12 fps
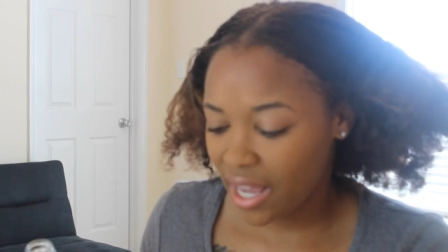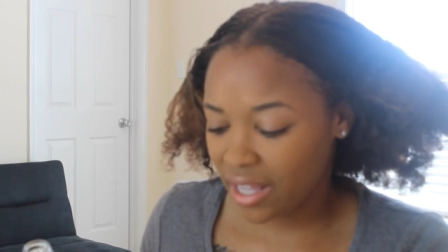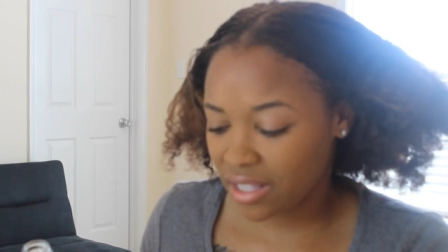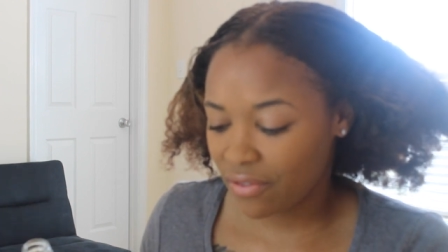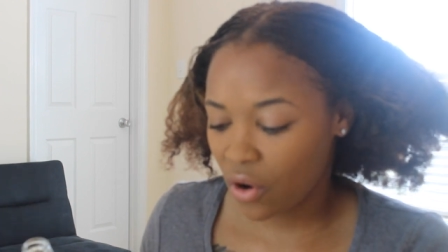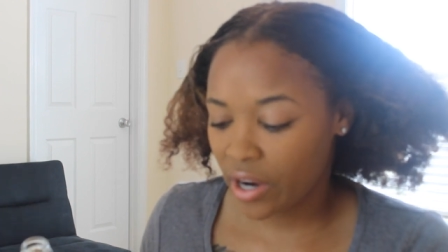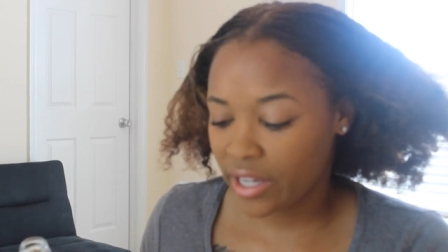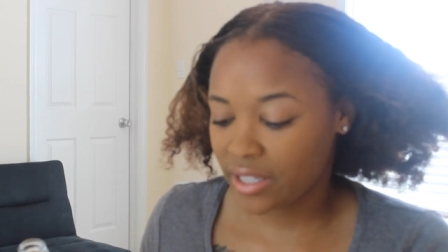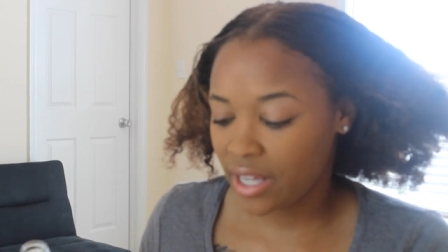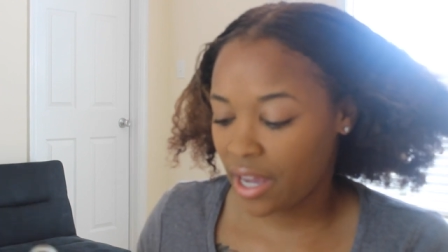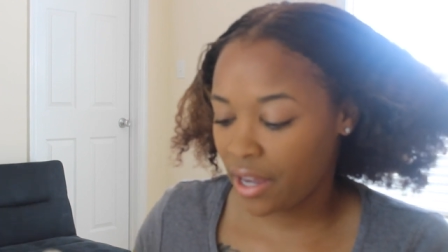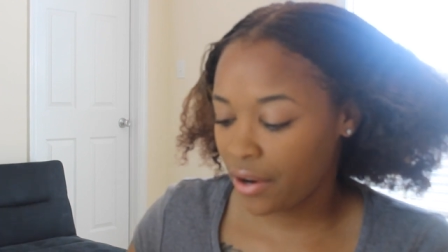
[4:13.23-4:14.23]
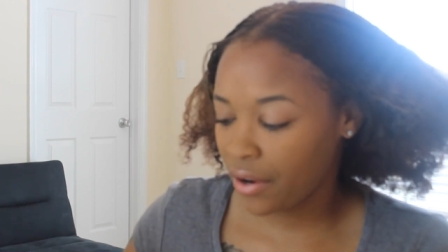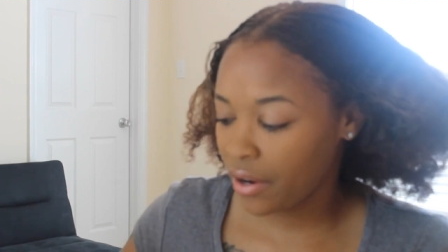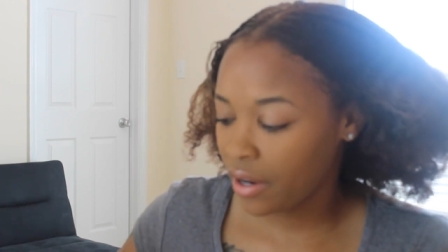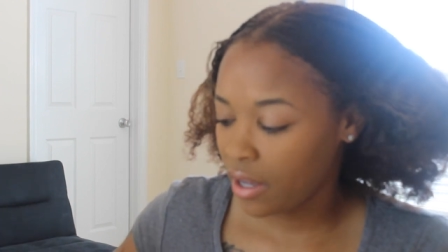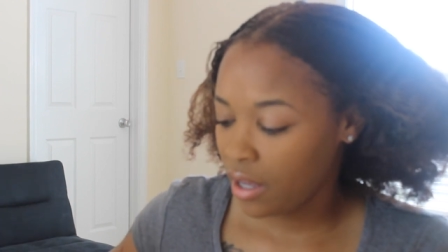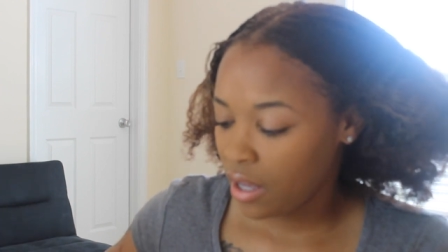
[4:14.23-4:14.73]
as far as
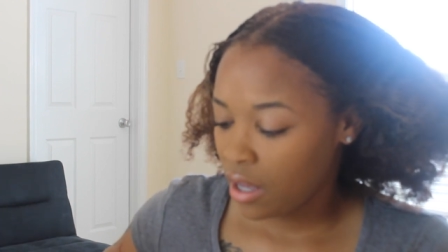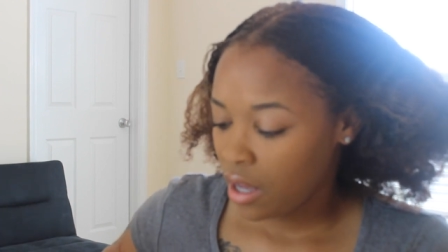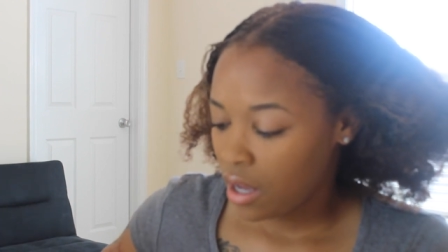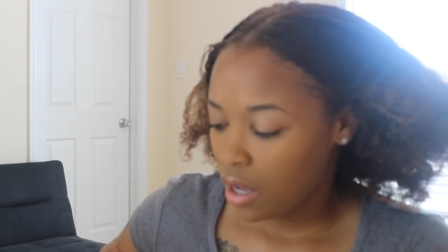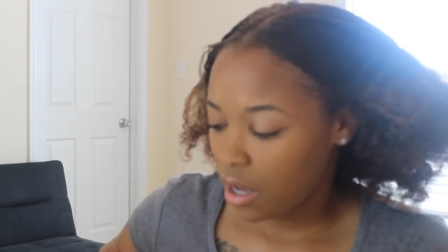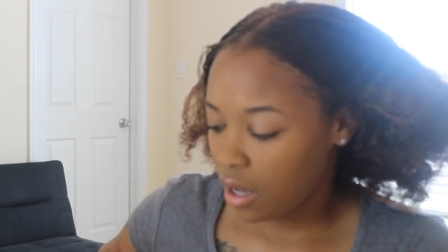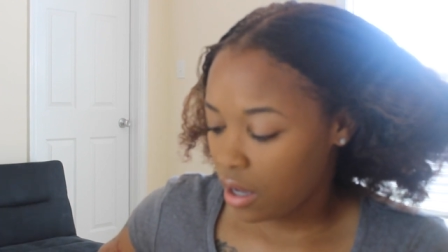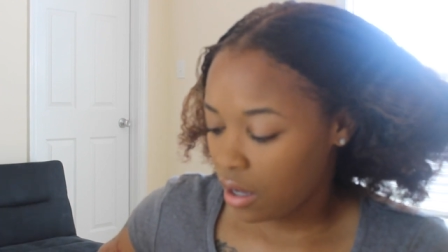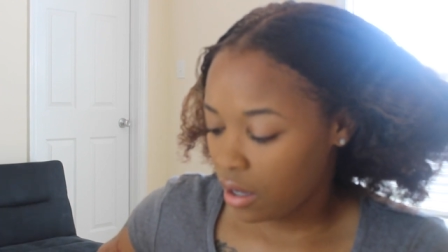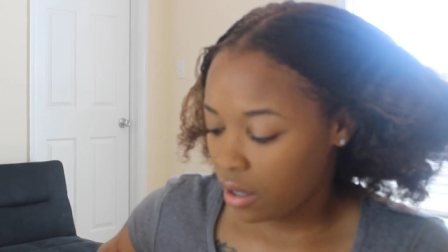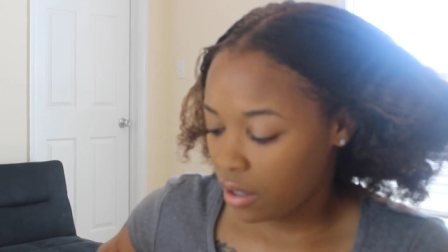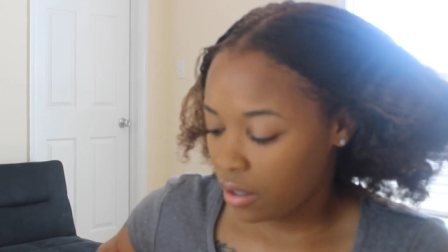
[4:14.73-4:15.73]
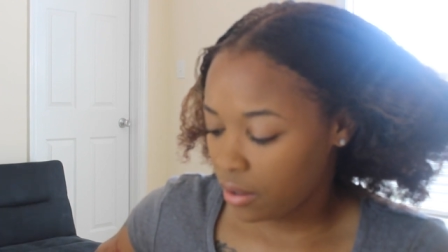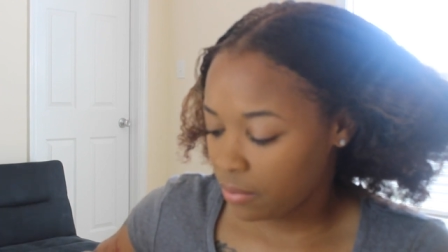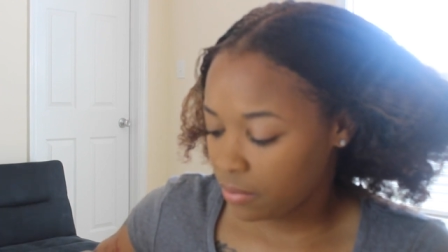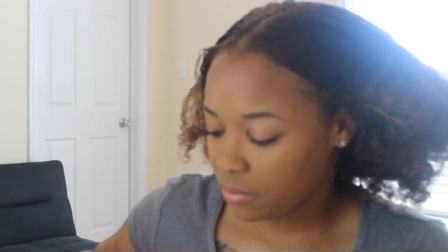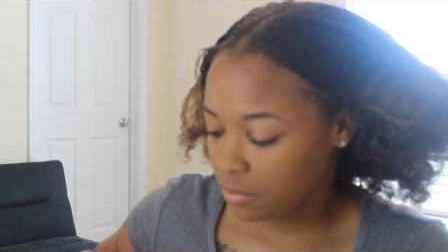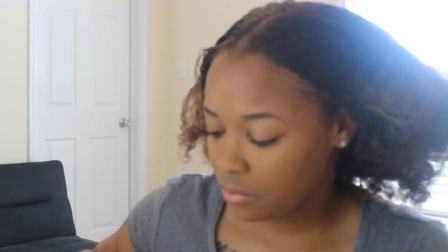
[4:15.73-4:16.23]
hair um